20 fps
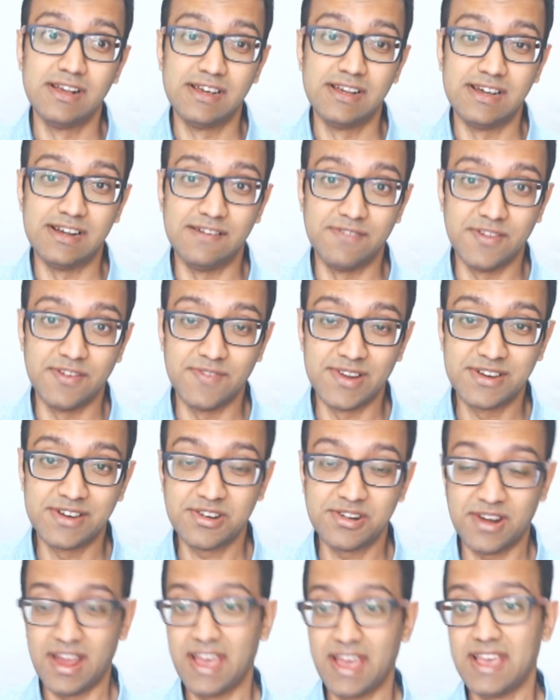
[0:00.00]
Uh, we will
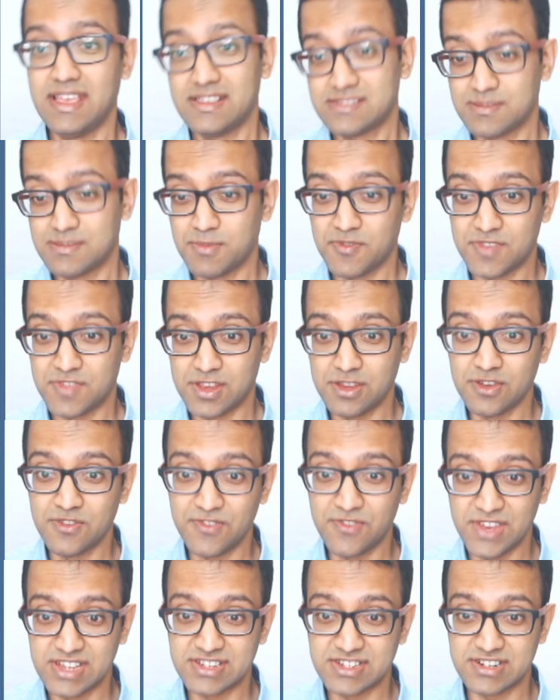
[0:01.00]
try some of the new
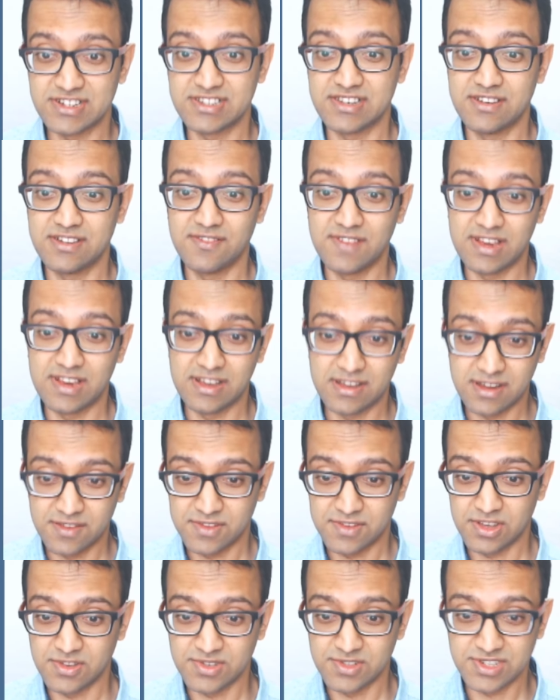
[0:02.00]
features and you will learn how
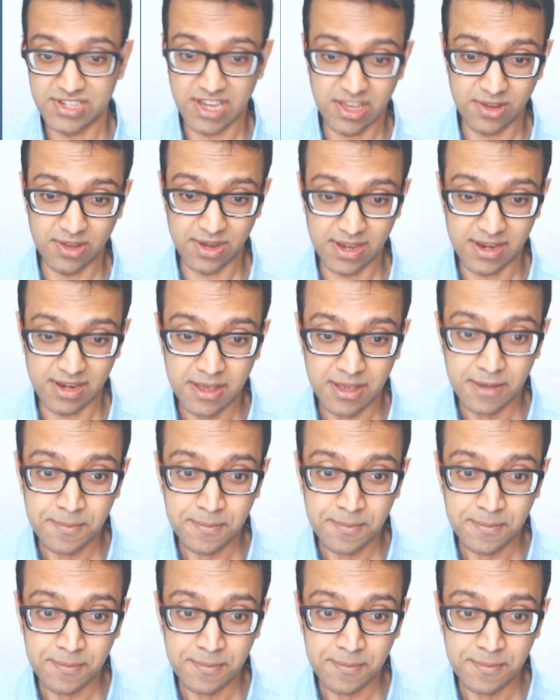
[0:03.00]
to use JUnit.